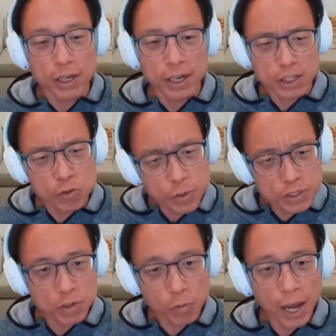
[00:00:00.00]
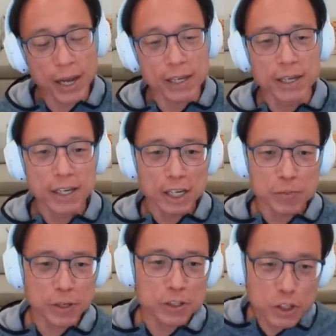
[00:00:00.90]
And the reason why is
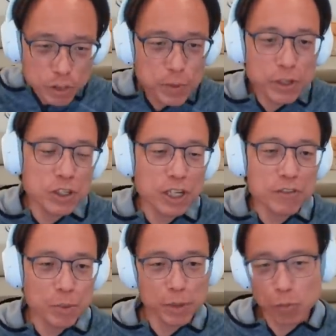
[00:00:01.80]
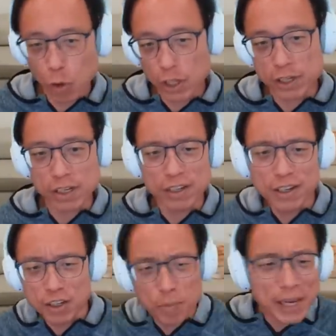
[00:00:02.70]
because just because you give someone a wallet and
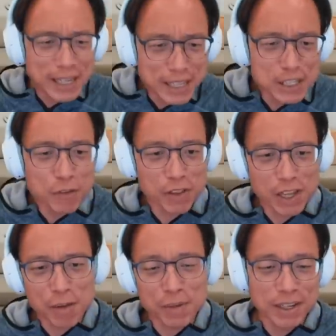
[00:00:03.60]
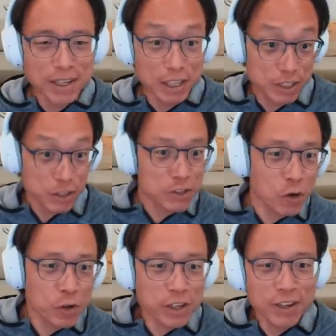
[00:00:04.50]
you make it easy for them and it's
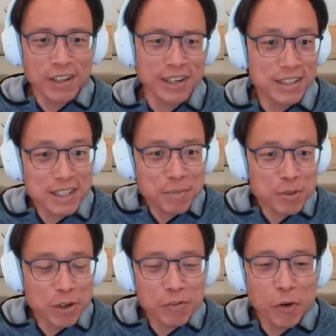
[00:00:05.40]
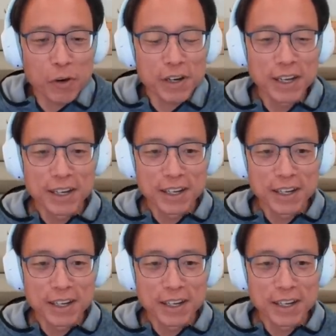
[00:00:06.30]
custodial and it seems straightforward,